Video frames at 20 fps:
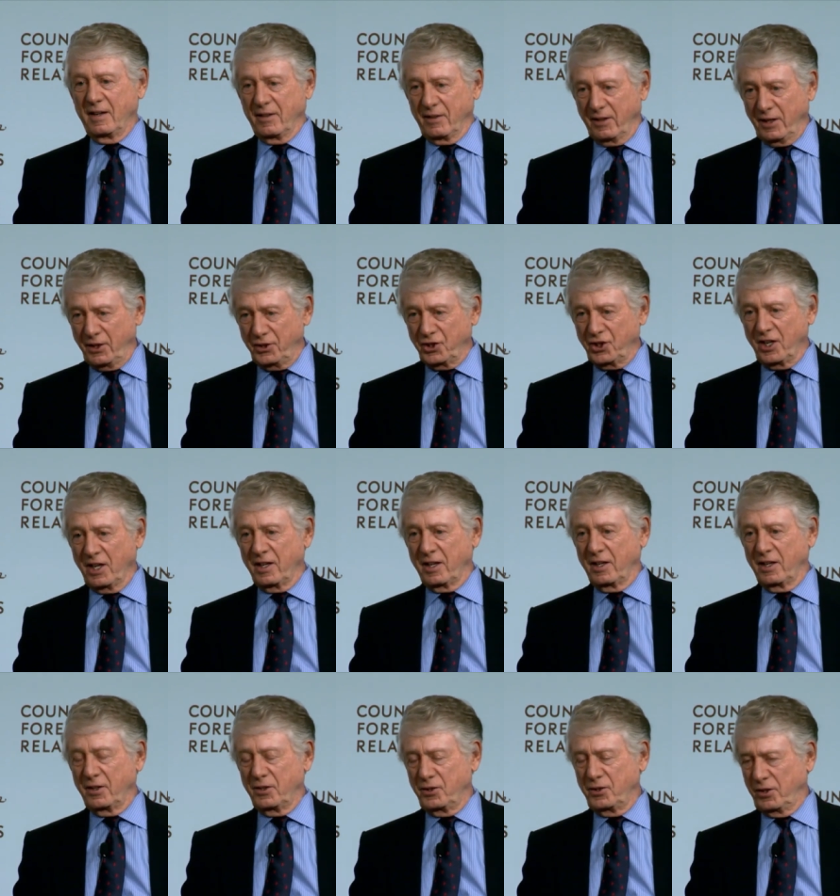these
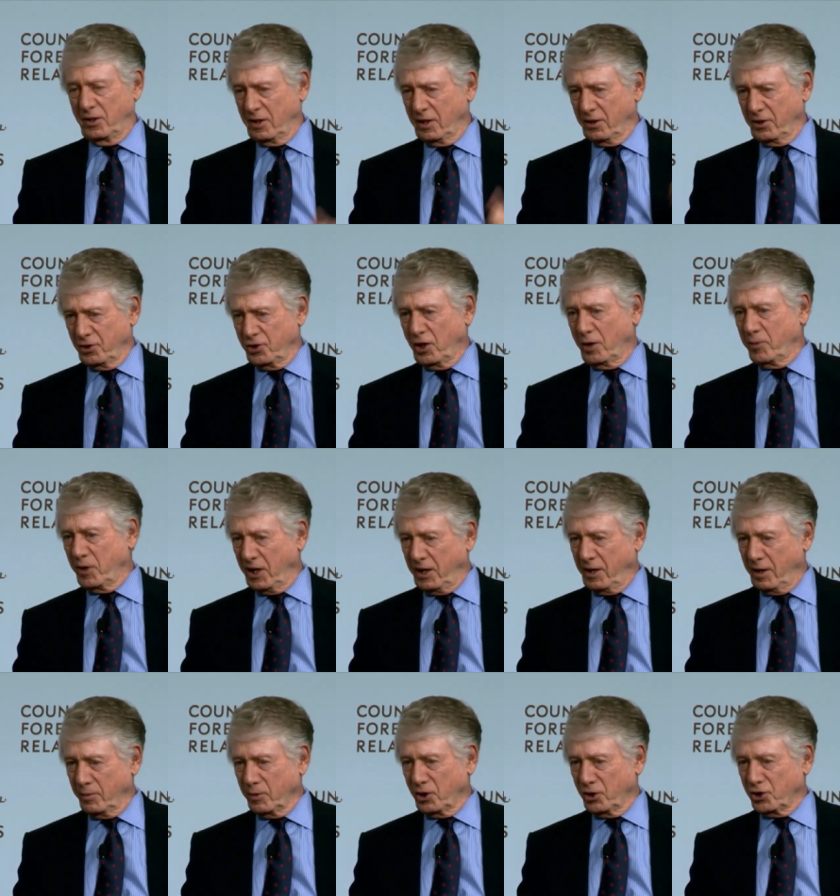days, you've got the Jimmy
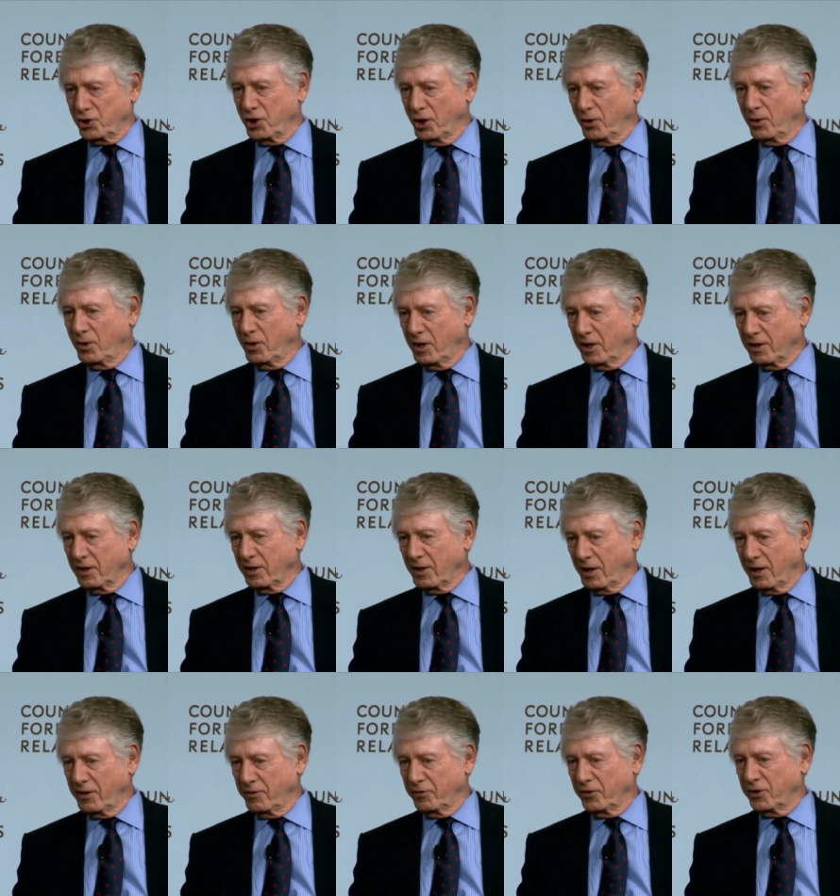Kimmel show on at
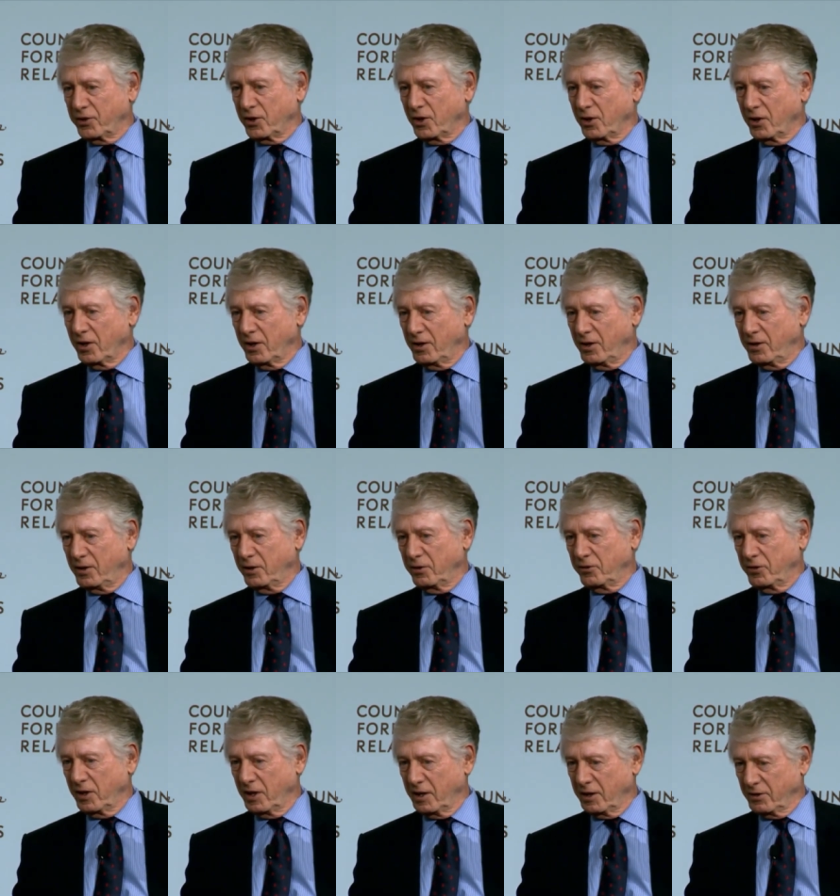11.30,
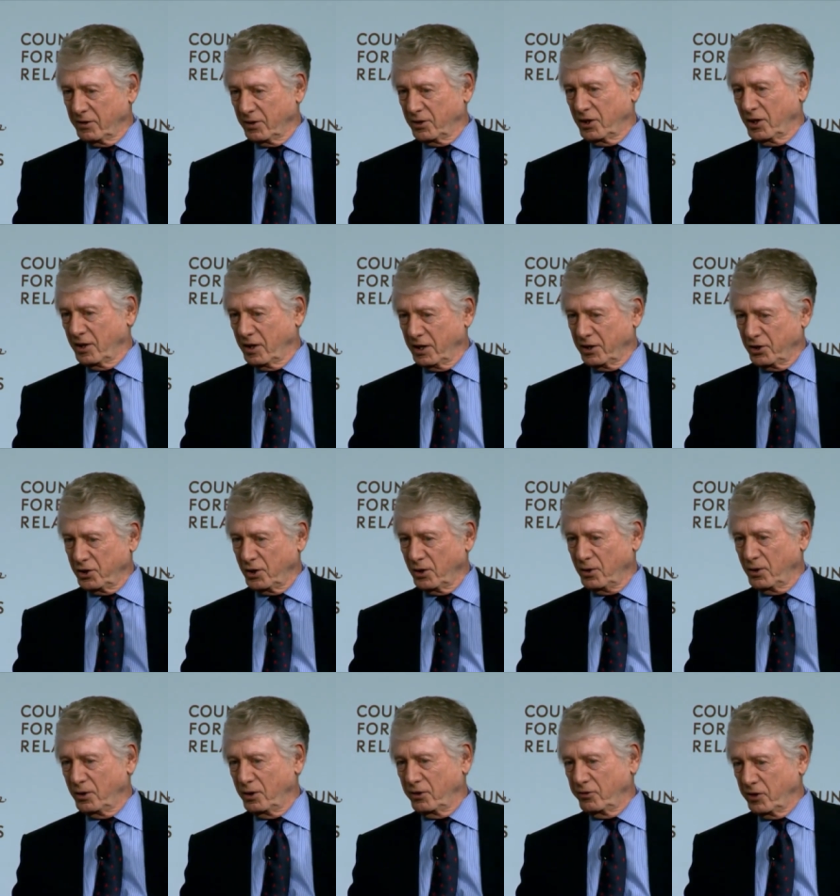you've got the Tonight
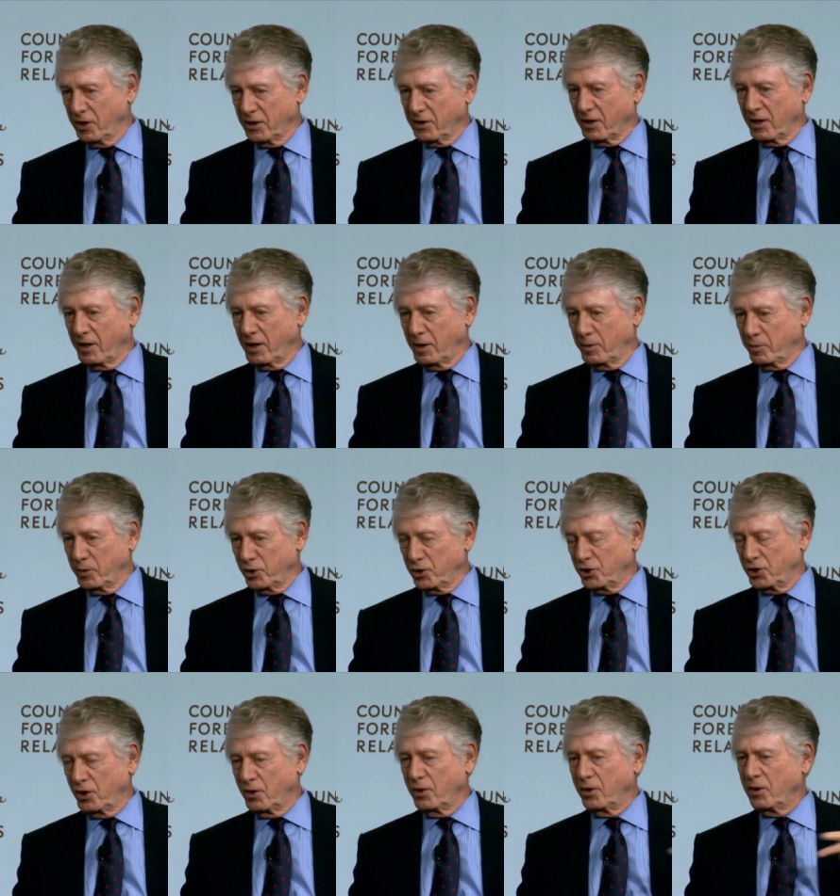Show, you've got the Letterman
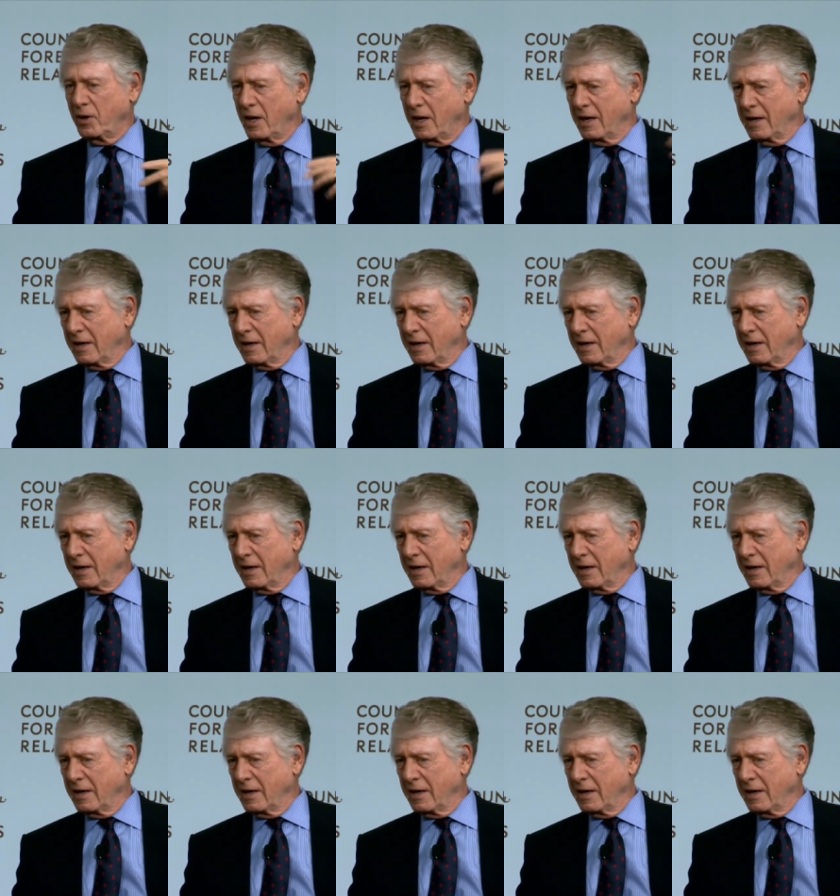show.